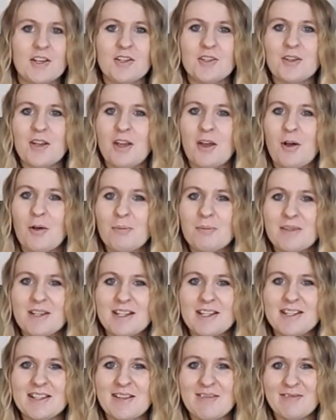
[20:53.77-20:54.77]
so I hope
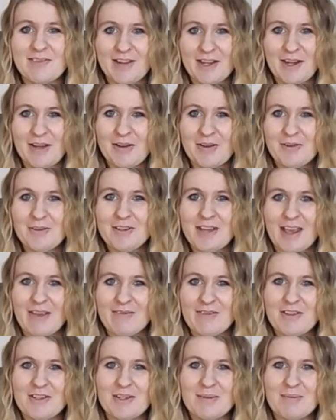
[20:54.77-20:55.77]
this video
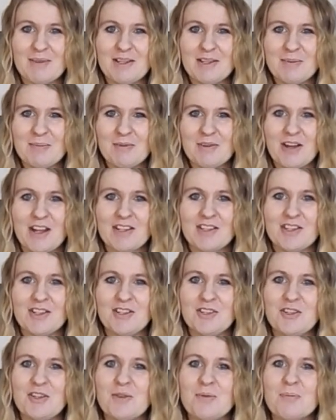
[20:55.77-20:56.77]
gave you some
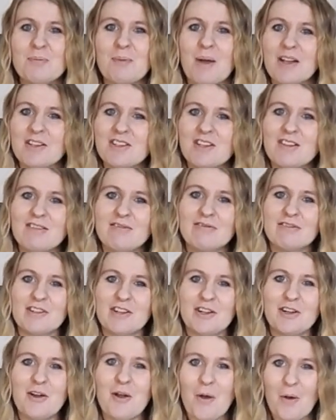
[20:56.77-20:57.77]
inspiration to budget for
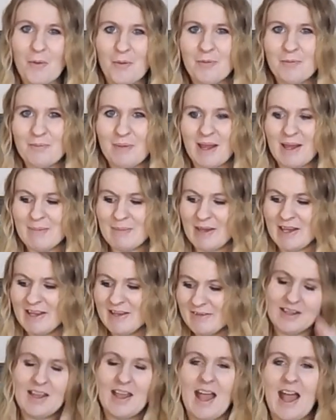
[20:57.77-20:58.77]
your own
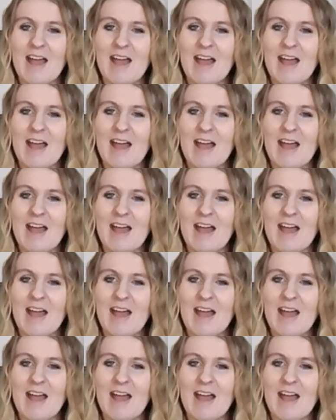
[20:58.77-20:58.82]
baby.